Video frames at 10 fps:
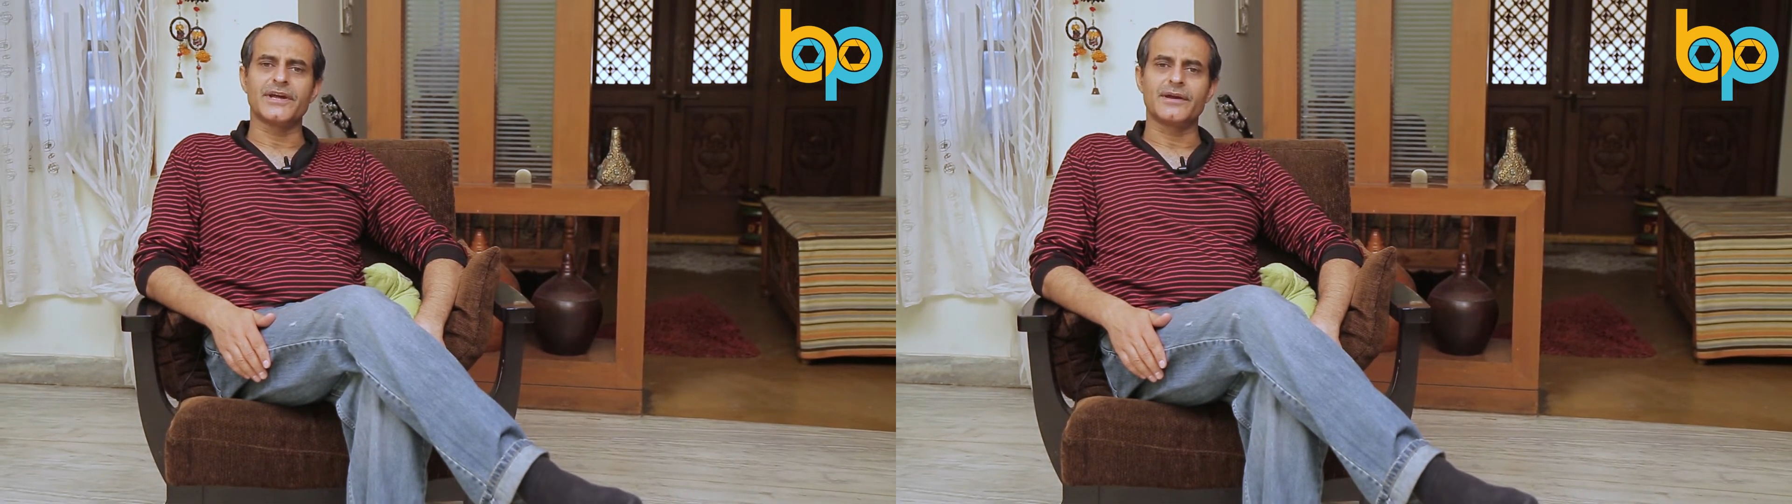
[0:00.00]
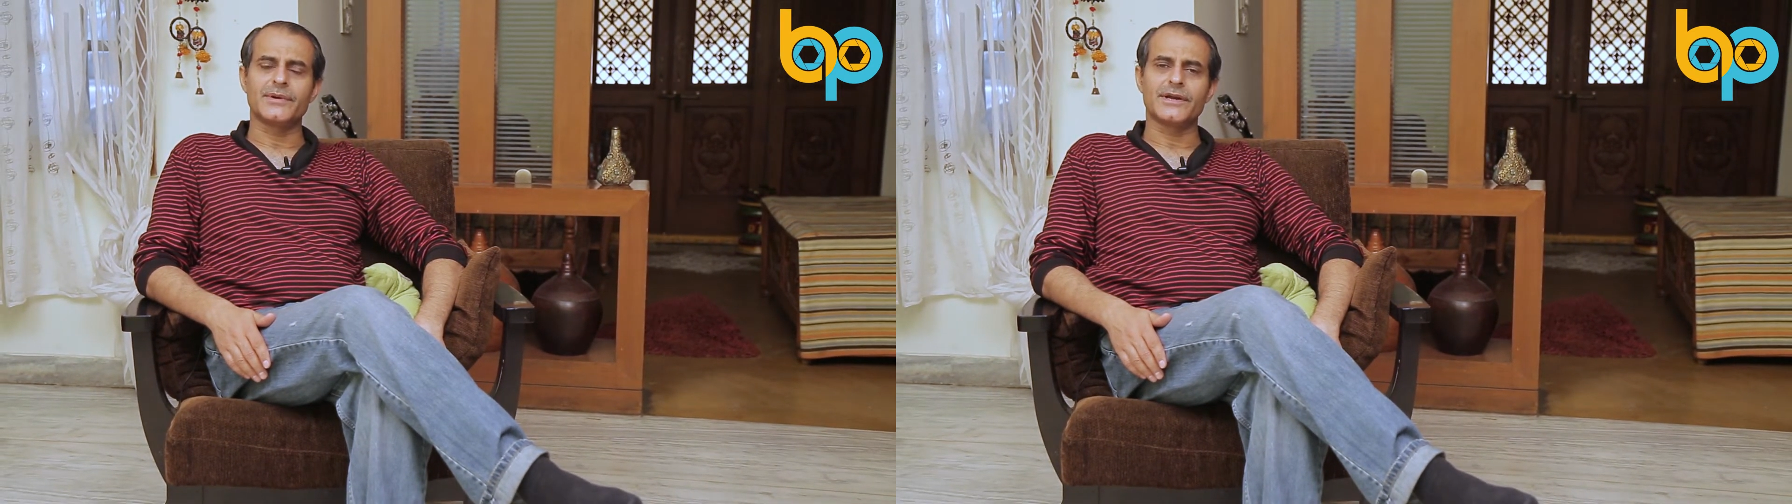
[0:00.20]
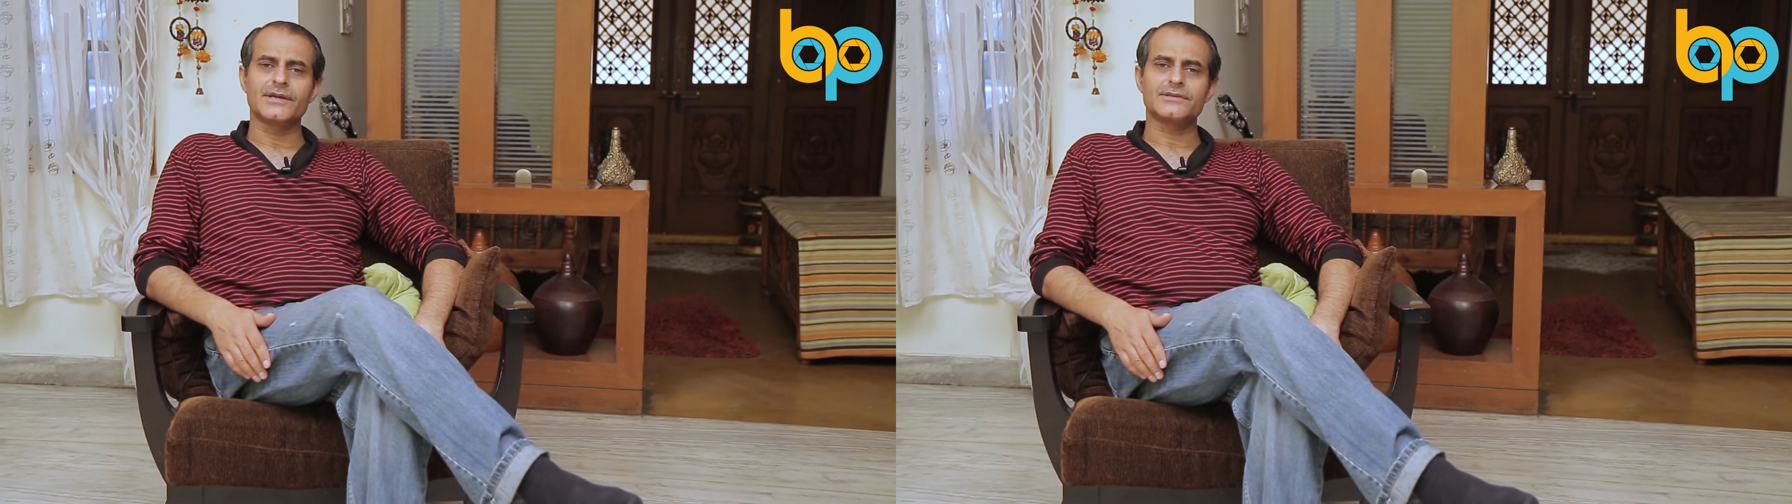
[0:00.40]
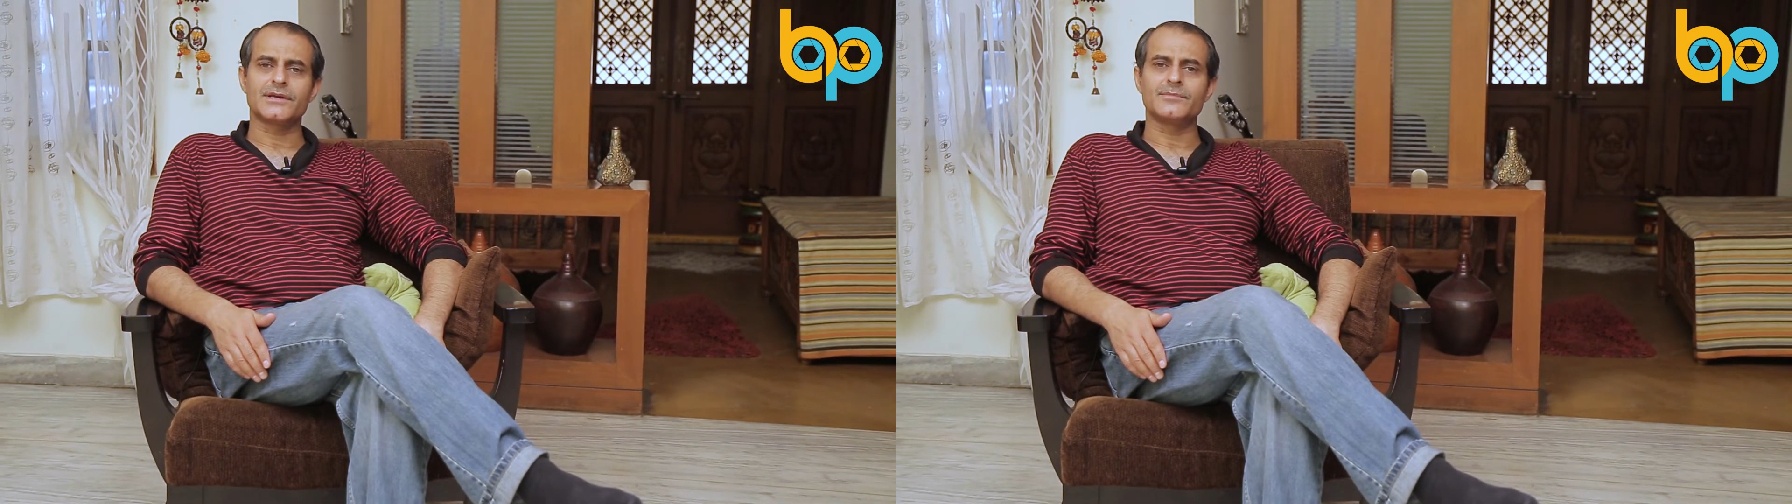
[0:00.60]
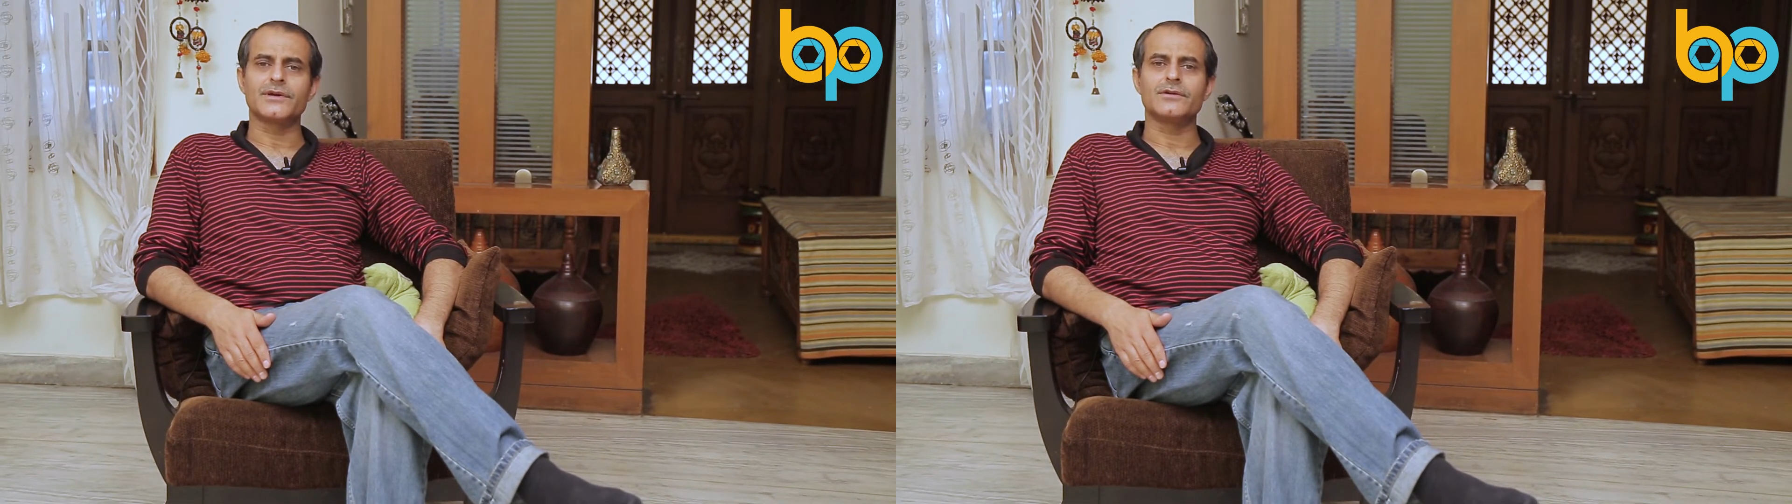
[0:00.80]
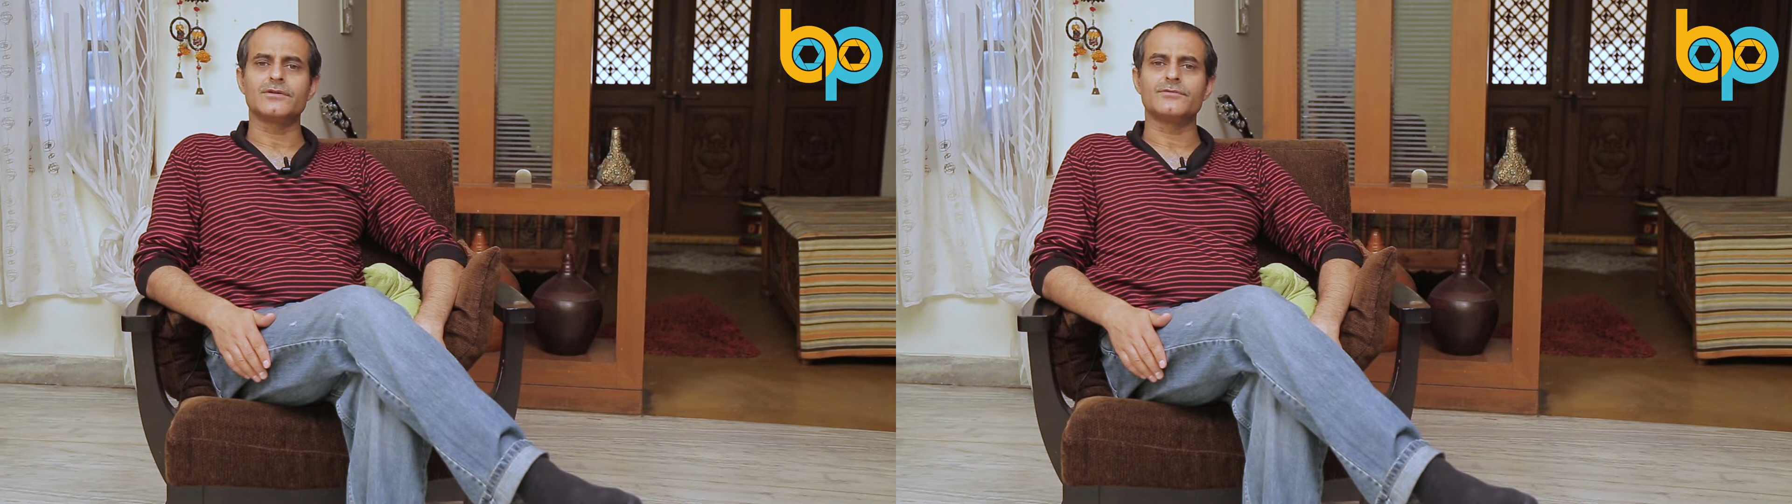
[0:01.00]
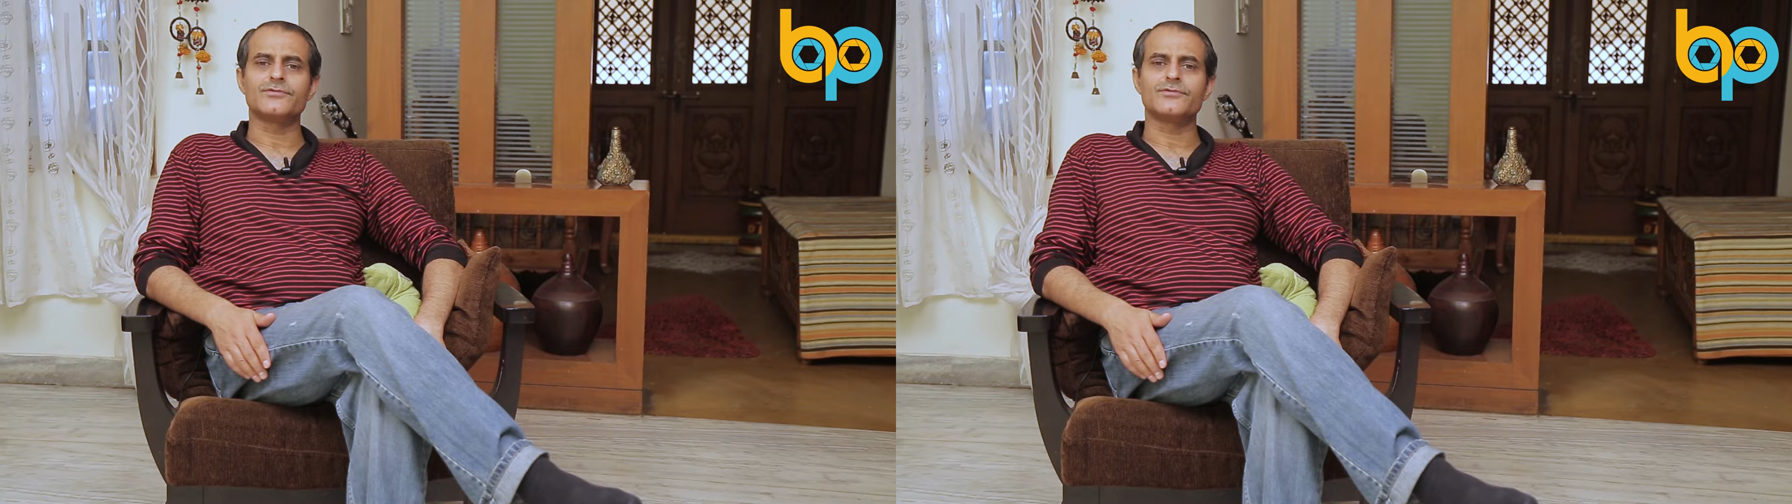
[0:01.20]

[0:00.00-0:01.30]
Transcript: diabetics are because of